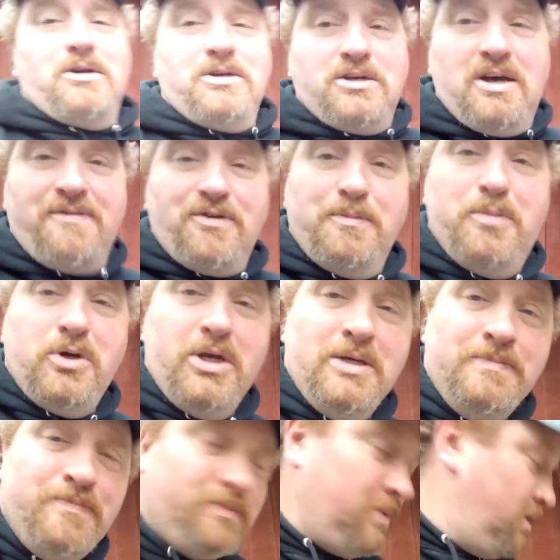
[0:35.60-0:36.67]
softener put
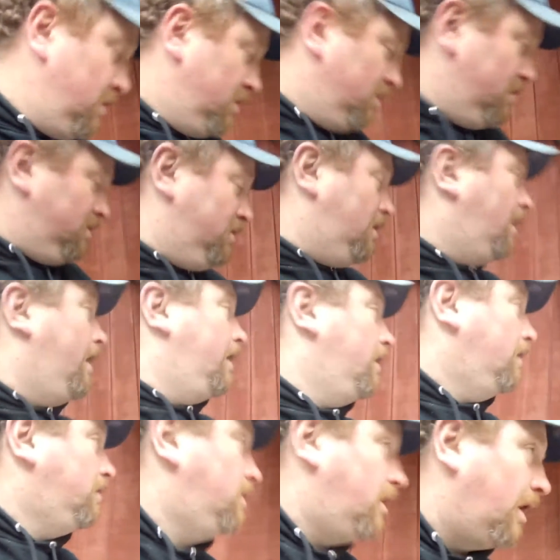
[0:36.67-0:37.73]
in,
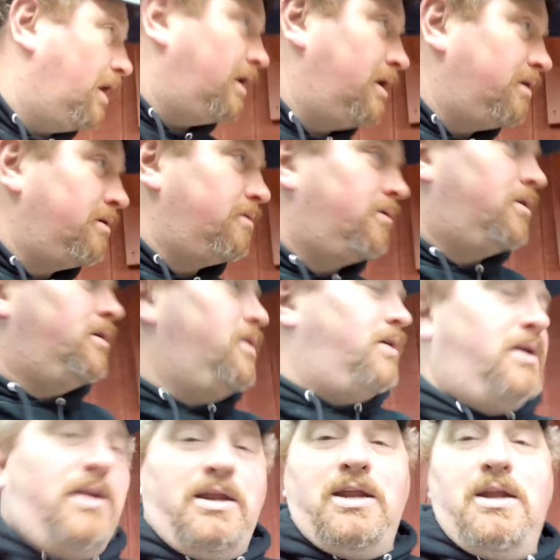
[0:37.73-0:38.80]
and
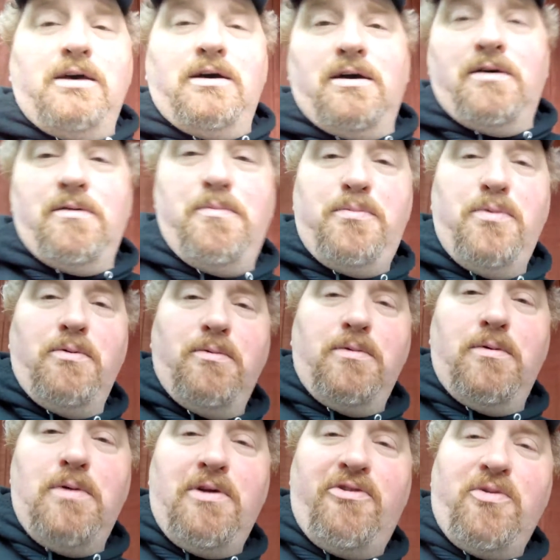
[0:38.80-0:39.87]
need to
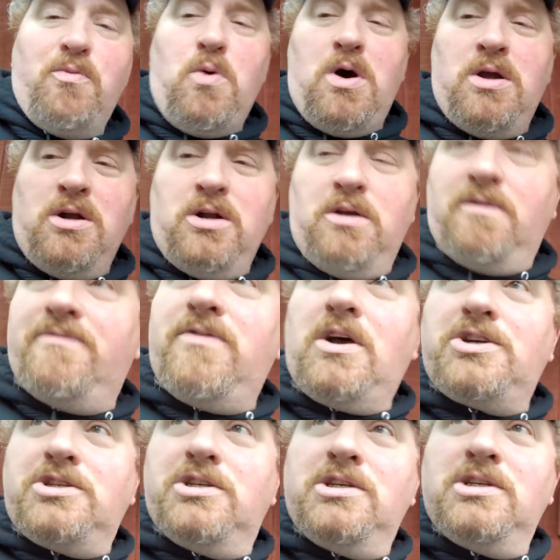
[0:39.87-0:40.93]
run some water to
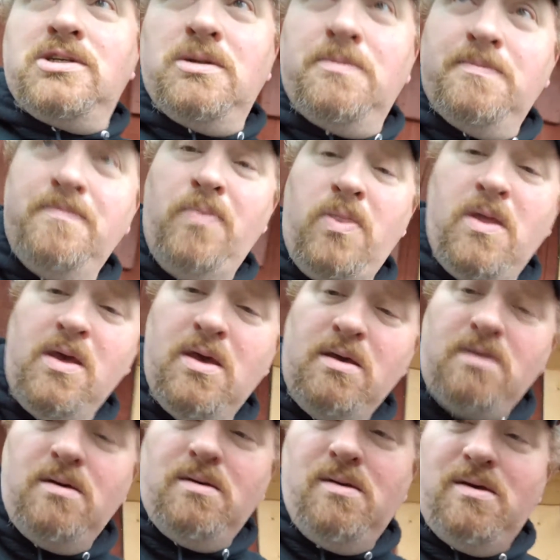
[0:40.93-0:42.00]
flush the system.
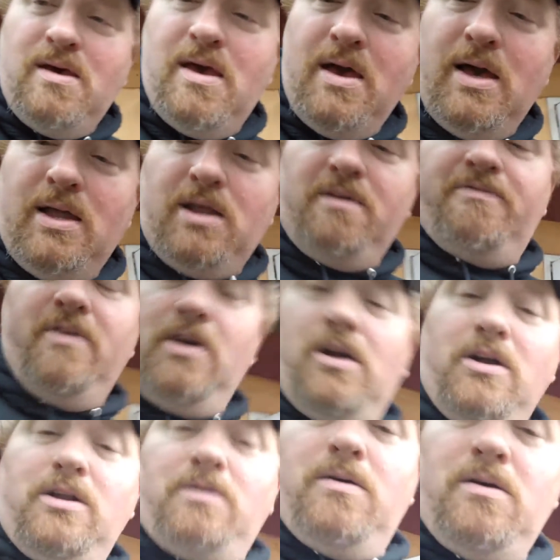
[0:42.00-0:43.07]
And I
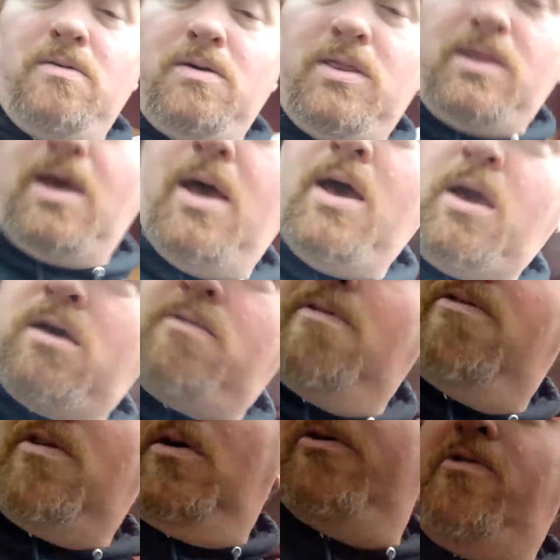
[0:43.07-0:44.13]
figured, what the heck,
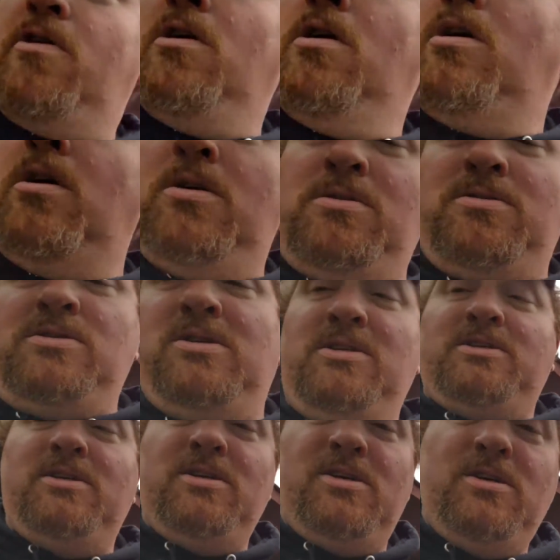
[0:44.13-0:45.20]
since I was here,
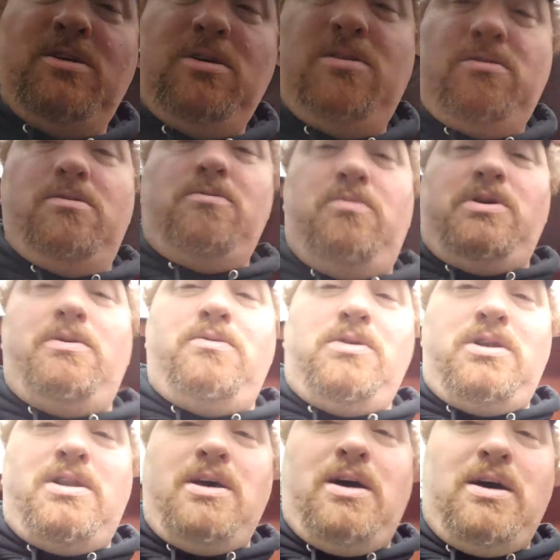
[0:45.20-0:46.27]
we would